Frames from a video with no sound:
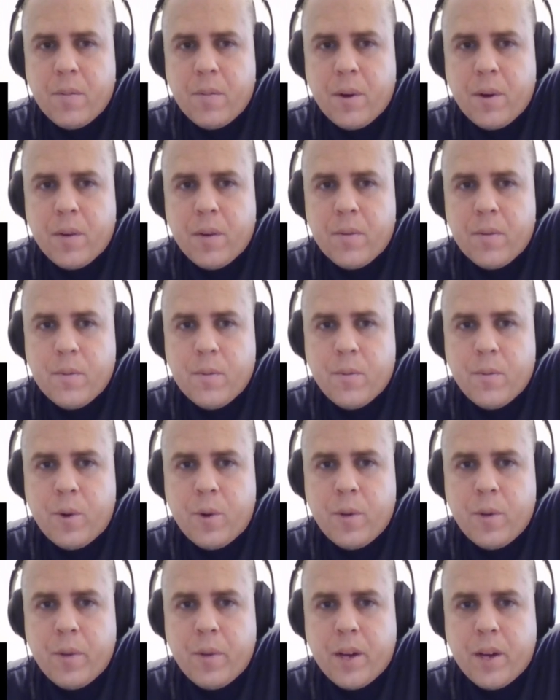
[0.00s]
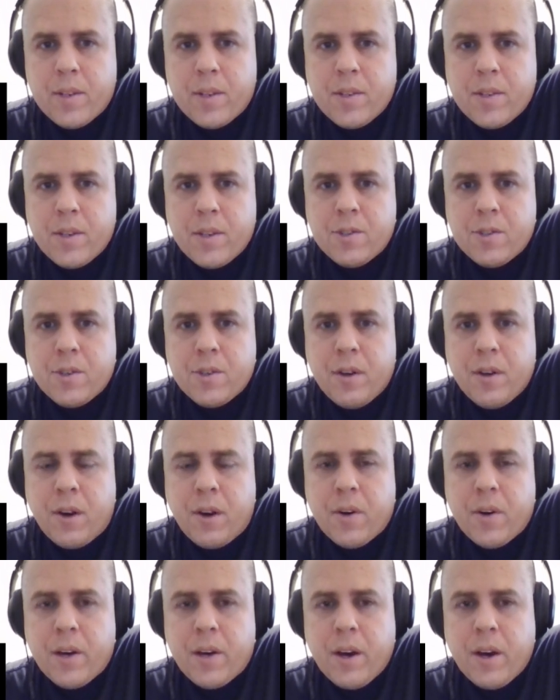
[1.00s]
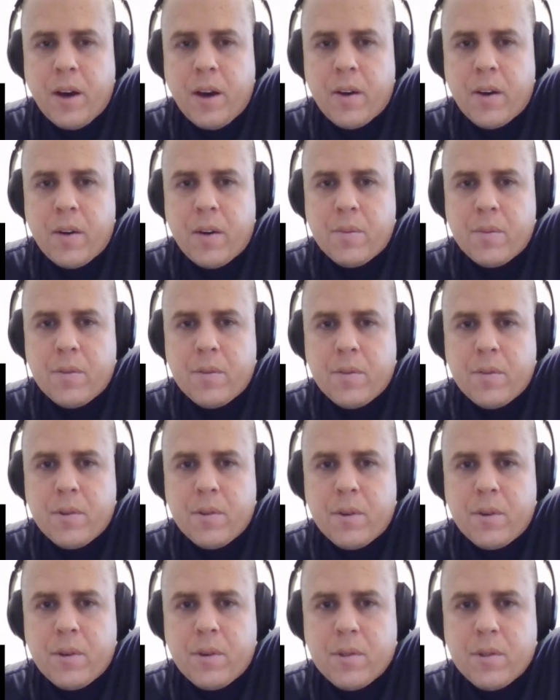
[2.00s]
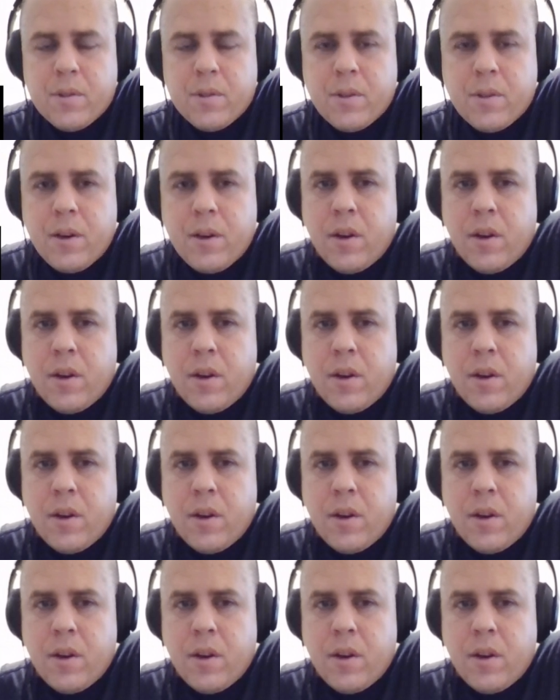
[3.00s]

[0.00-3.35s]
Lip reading: but won by decision. Ali got up, of course.